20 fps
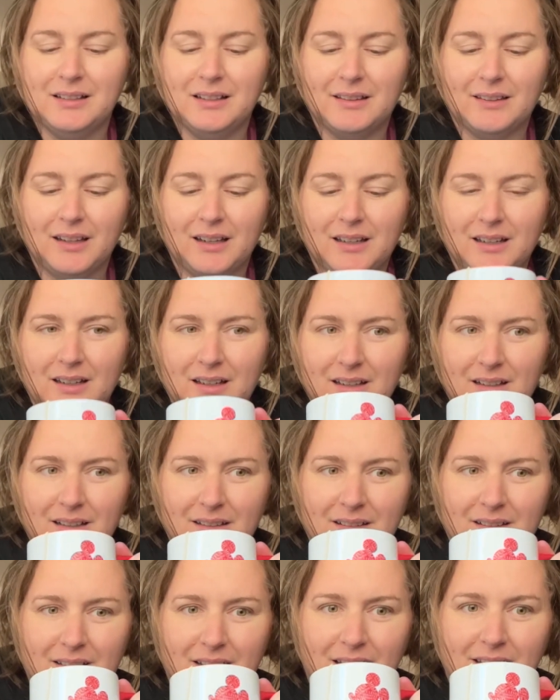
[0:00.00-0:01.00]
It's like a, it
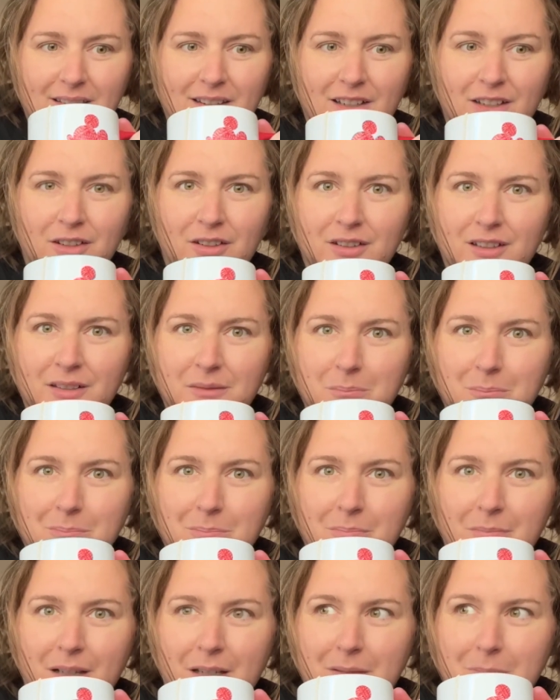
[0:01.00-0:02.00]
tastes like your
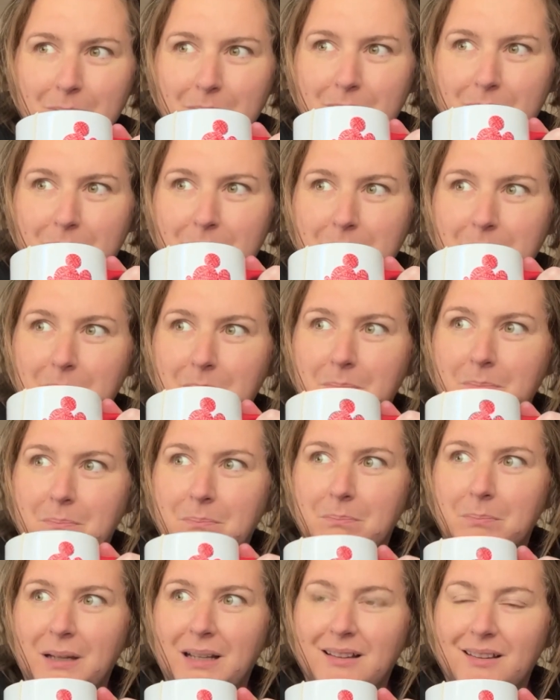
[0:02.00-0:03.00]
like
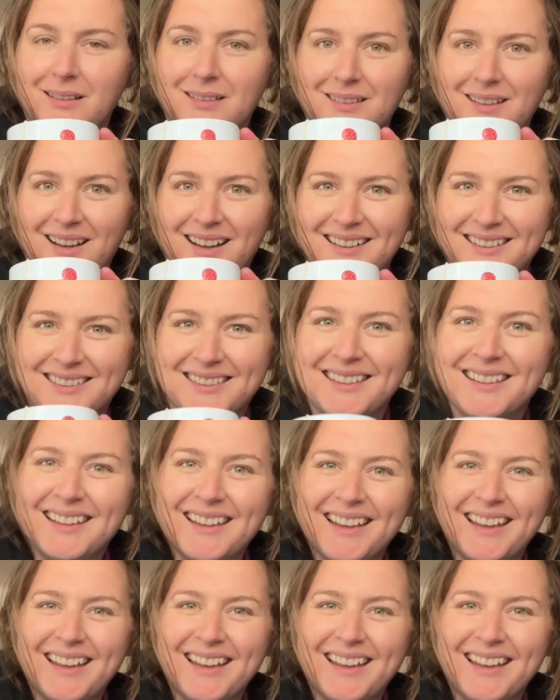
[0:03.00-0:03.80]
pizza sauce.